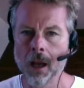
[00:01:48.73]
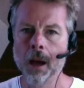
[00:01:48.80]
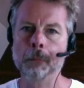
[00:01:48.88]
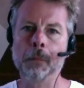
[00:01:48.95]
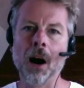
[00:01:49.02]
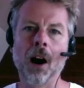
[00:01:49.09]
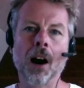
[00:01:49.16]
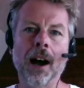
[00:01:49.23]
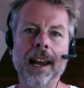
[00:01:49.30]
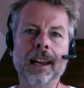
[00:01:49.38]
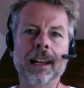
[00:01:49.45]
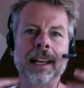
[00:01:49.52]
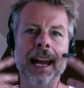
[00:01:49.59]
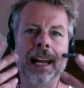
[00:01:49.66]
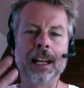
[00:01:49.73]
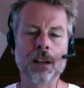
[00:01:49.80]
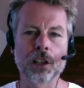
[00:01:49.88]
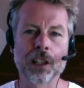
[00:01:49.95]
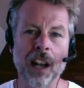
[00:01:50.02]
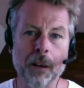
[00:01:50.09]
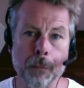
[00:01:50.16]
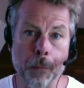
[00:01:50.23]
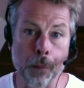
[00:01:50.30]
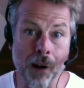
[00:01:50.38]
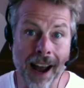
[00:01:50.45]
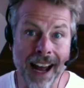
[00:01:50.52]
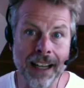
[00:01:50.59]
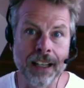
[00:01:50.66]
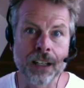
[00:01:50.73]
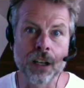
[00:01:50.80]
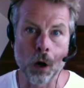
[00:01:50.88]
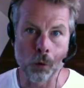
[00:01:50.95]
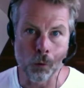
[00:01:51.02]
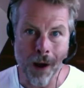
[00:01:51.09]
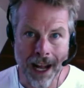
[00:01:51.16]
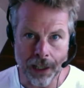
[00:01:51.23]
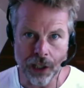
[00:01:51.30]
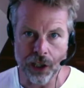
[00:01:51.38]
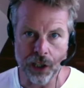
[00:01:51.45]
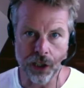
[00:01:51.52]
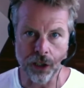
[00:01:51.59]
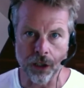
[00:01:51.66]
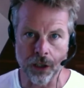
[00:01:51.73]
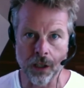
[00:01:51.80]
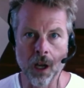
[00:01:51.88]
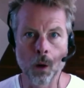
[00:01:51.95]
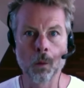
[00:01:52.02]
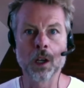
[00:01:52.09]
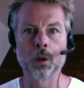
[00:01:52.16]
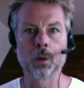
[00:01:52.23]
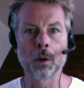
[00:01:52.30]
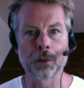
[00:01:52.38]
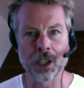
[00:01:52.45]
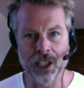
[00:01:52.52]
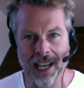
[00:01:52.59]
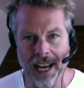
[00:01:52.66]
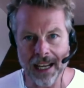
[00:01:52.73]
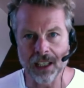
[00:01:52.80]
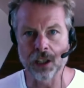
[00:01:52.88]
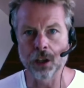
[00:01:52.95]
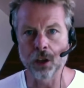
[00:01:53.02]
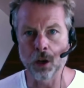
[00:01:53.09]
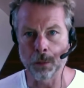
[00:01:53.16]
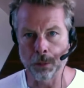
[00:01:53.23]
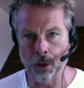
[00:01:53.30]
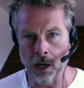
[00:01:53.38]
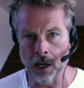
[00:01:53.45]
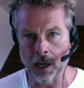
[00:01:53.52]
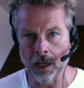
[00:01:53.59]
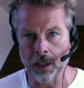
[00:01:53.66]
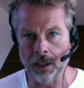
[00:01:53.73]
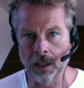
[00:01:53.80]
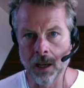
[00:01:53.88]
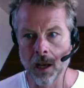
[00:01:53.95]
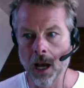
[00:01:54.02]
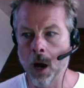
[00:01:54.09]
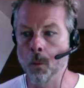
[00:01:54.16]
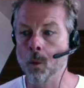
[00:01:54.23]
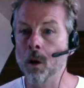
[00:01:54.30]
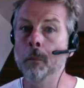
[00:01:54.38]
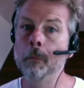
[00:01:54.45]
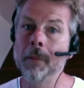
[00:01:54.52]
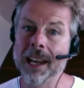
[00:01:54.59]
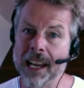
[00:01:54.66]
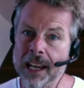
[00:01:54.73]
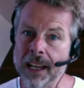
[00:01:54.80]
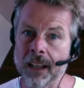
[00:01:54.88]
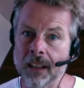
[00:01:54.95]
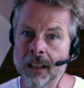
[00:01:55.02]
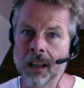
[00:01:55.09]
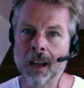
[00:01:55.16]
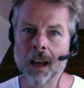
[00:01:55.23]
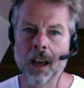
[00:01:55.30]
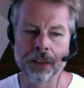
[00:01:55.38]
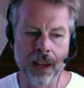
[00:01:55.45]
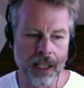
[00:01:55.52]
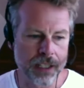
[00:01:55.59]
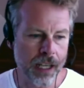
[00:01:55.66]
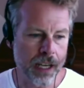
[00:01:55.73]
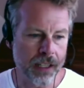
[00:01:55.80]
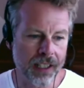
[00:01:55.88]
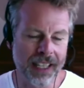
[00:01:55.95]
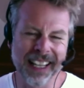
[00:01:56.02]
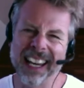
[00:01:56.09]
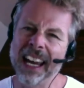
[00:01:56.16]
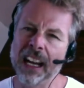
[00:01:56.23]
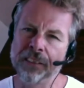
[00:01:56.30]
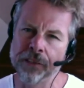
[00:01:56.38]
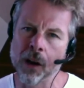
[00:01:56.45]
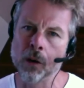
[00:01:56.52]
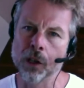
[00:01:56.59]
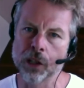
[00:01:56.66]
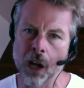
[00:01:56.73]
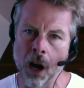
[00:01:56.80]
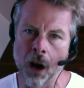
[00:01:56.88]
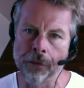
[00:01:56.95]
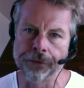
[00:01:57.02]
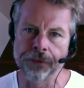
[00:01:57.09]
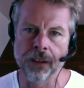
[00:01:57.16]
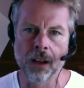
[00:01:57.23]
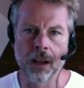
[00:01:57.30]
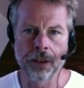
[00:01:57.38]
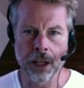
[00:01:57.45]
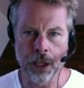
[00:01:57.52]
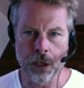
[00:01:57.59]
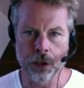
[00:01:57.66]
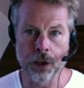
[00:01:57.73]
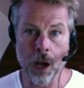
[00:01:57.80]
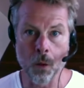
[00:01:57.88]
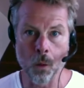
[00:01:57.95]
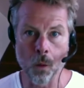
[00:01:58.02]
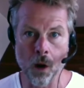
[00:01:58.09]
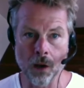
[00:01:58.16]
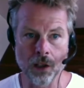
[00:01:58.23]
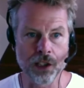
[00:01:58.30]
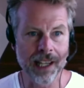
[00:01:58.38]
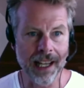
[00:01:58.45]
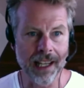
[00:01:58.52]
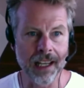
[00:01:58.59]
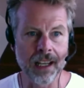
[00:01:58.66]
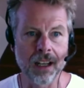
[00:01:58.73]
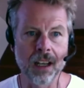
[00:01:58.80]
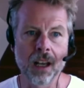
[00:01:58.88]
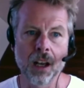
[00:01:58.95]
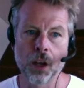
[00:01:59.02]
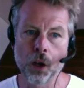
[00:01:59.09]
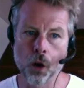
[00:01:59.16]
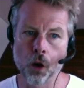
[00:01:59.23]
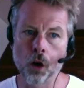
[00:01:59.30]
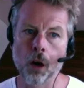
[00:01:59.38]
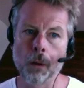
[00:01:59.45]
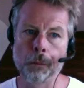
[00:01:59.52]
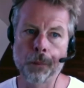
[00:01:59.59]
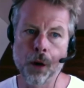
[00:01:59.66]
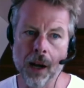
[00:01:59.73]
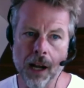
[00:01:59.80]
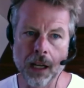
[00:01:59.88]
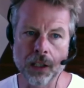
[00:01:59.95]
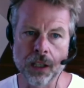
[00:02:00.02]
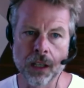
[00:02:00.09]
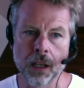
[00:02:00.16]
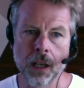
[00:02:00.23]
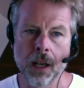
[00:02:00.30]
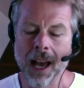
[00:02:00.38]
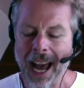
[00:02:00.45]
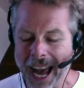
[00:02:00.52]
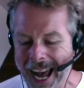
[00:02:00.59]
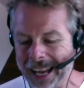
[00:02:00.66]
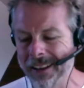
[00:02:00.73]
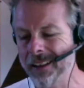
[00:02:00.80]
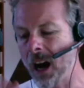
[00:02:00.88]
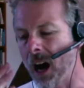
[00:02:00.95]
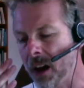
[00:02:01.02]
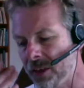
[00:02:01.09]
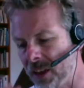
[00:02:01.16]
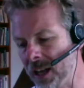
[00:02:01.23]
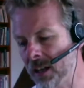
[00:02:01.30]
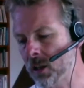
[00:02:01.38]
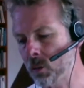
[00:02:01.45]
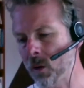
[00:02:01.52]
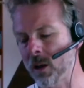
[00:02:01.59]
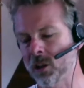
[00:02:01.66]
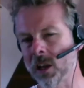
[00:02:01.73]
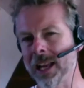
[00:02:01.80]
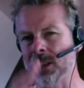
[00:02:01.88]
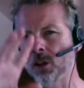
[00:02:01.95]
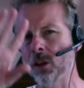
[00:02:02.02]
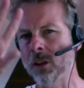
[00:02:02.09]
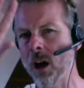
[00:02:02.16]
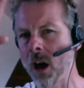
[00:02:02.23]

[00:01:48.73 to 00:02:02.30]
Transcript: by getting yourself brand registered, which will protect your product and will mean that you can kick folks off that you don't want selling your product. And I think as well, so that's all the